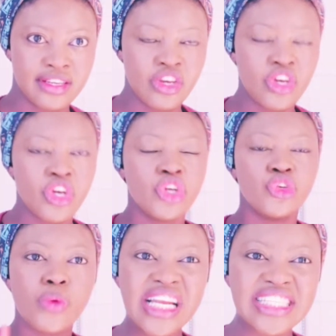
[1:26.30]
You
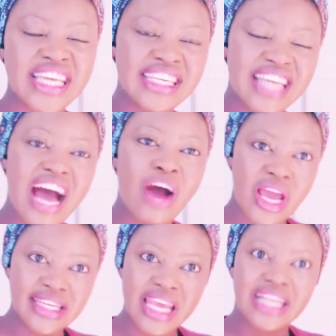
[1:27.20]
really sit down
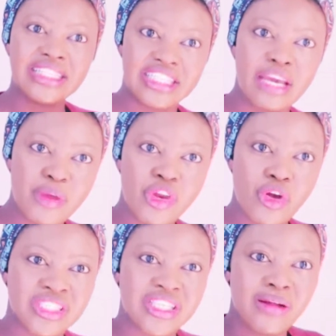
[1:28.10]
and dig deep in
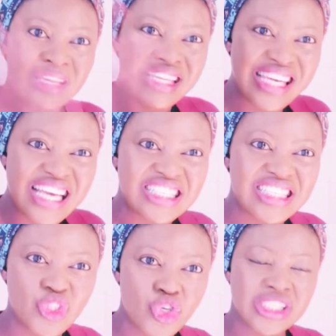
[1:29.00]
yourself, listen
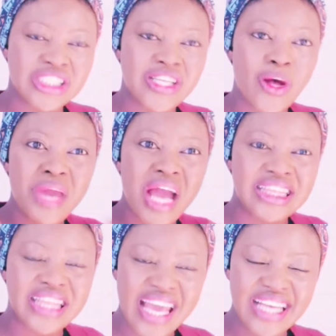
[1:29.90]
to yourself, pay
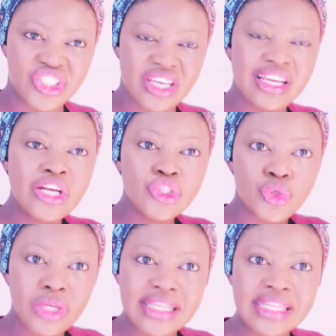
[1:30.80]
attention
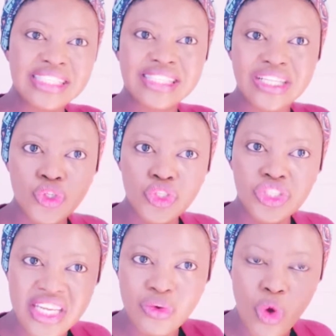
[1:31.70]
to the things that you
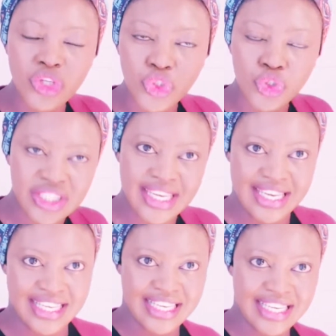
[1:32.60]
didn't want to see.
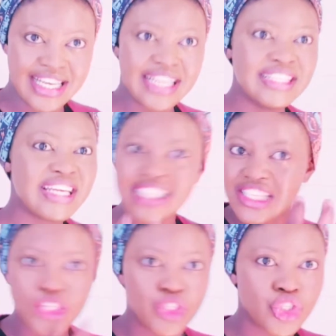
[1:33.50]
This is
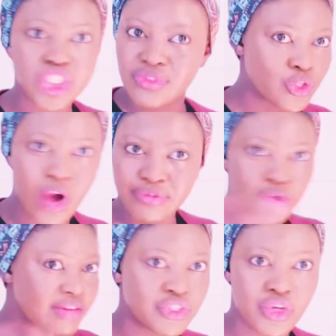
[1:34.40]
the truth that you have to
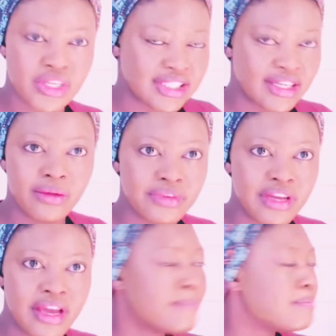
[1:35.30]
give it to yourself
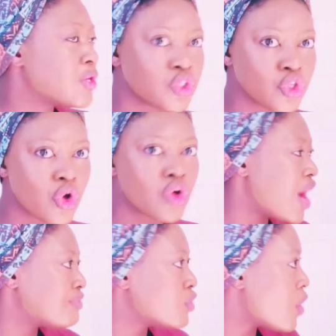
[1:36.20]
because you know you
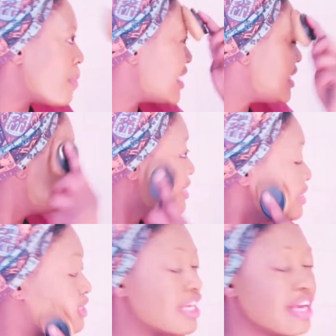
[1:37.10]
have nobody
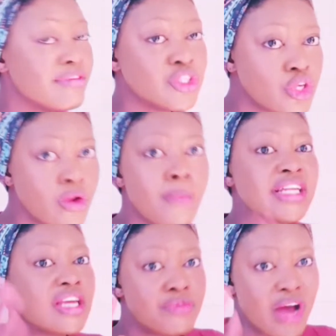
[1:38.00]
to give it to you.
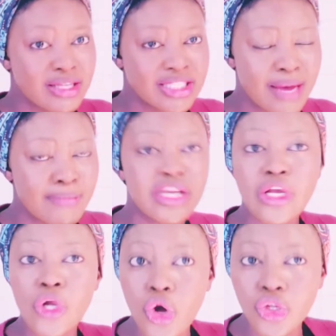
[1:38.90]
But if you have somebody,
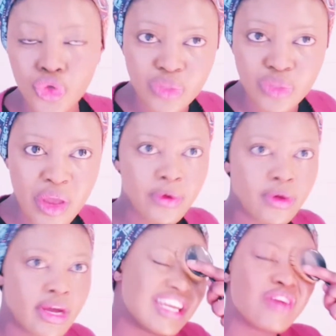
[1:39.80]
go to those people
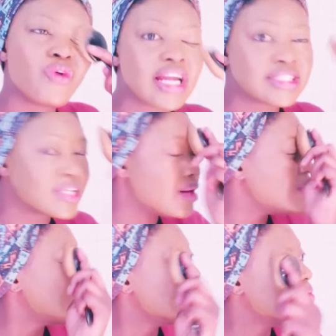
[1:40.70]
and they're gonna tell you